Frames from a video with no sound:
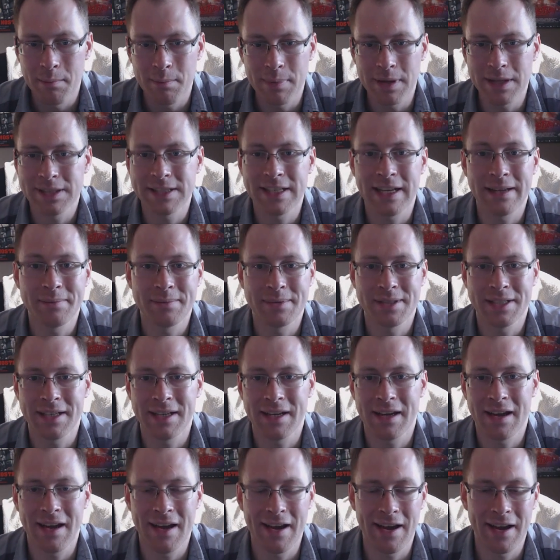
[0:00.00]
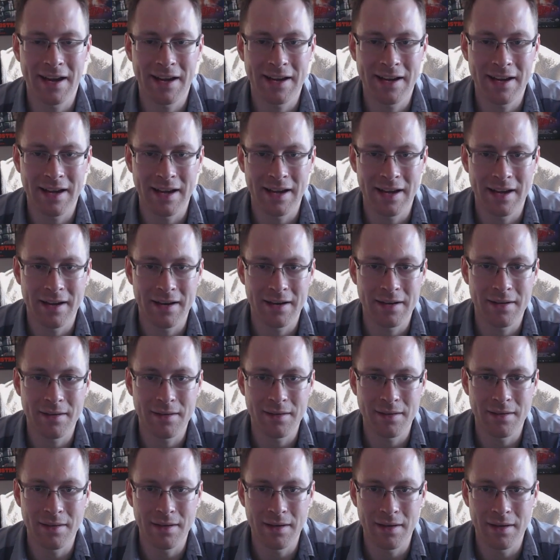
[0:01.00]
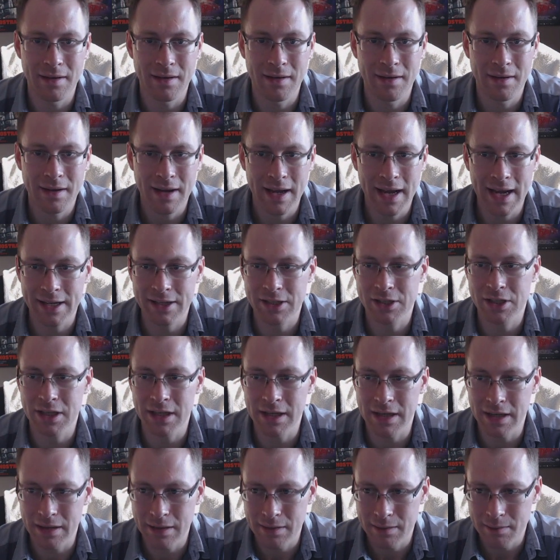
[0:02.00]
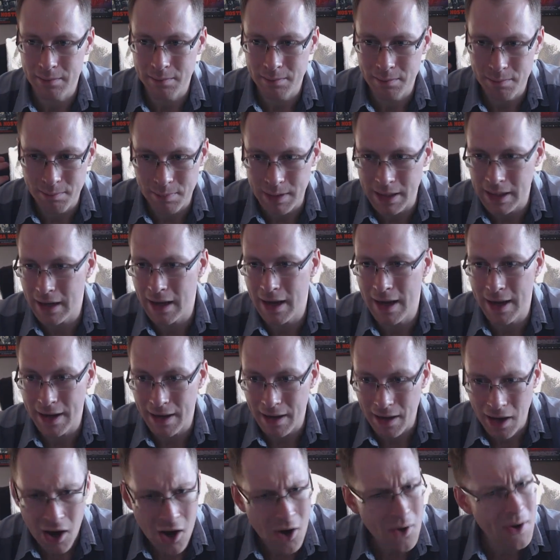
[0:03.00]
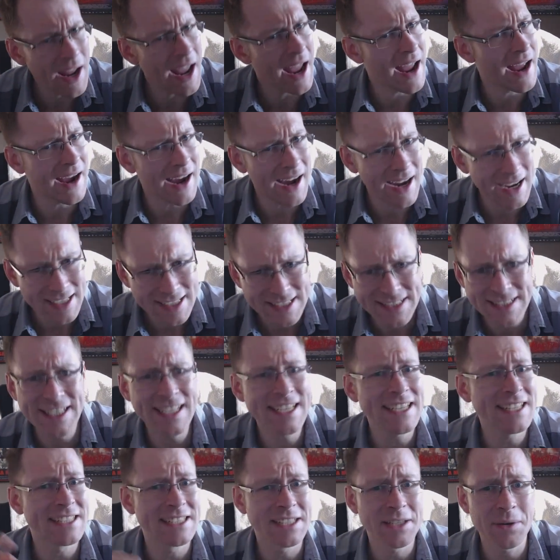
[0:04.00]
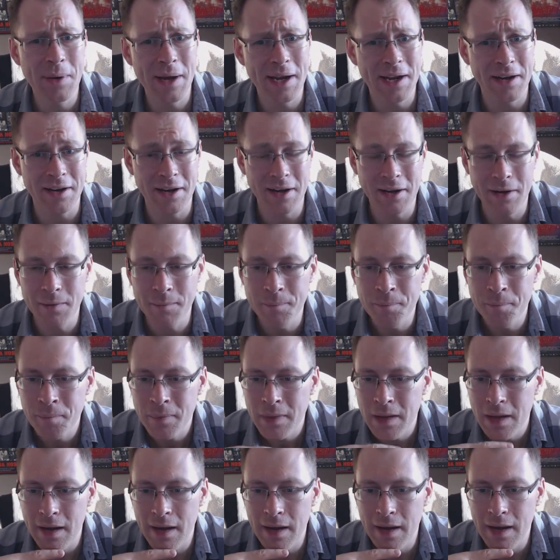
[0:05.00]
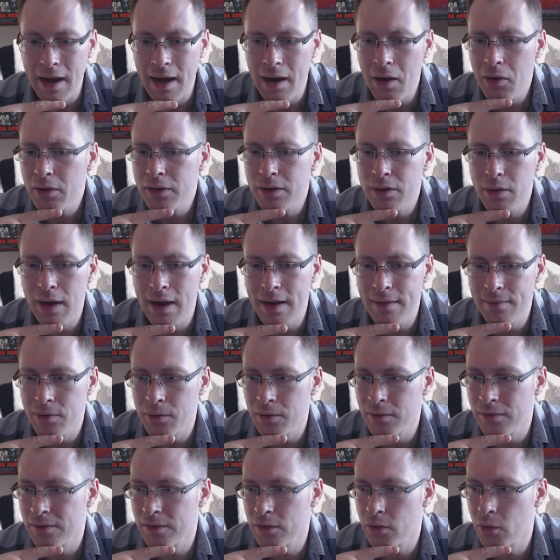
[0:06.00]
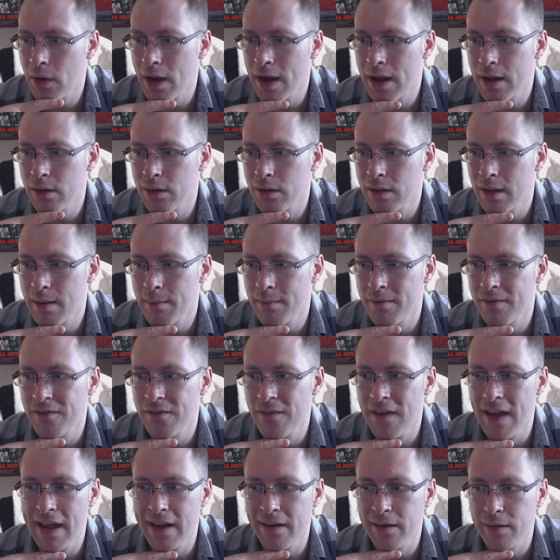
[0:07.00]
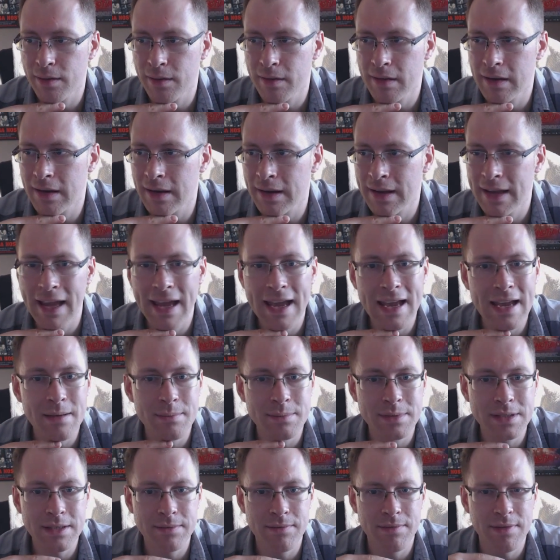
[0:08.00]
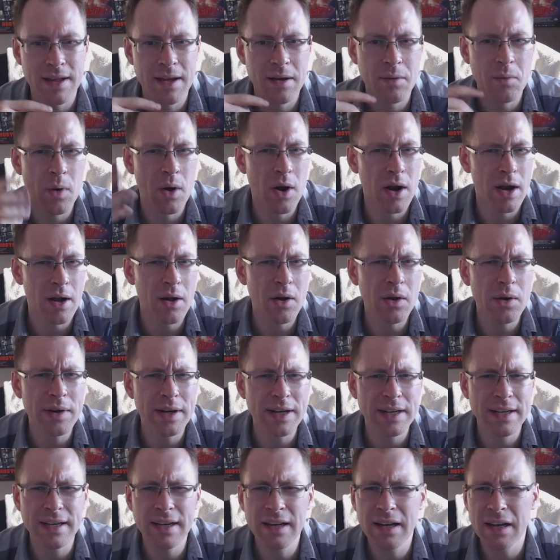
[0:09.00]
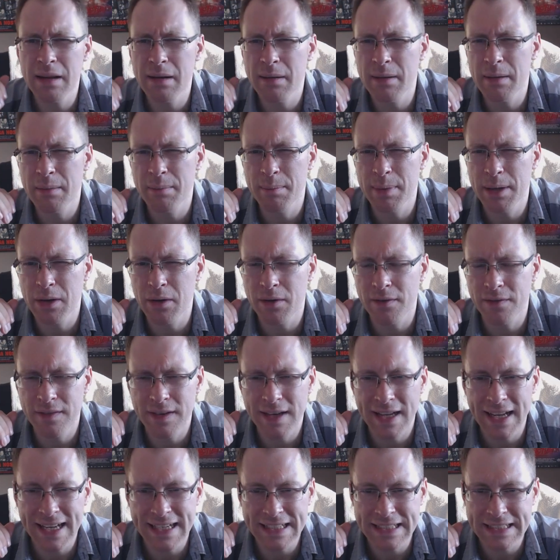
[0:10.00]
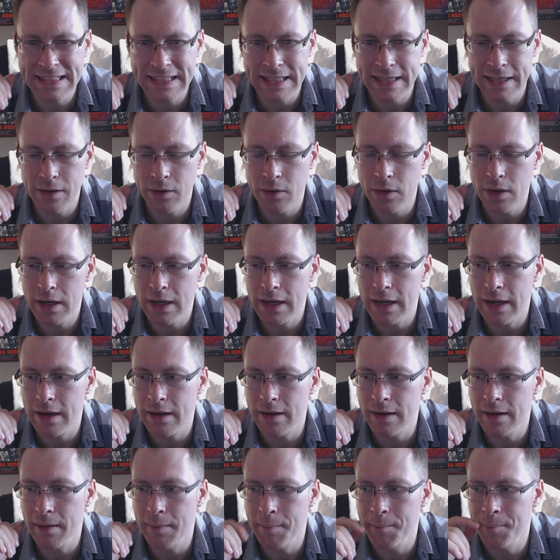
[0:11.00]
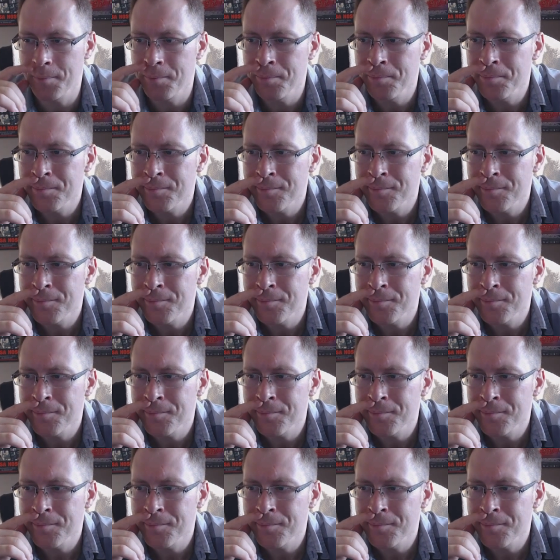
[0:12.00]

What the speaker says: be something I can actually be like, oh yeah, I see it's quicker now. I also have to try some fancier games if they work. I already did a little bit of testing earlier.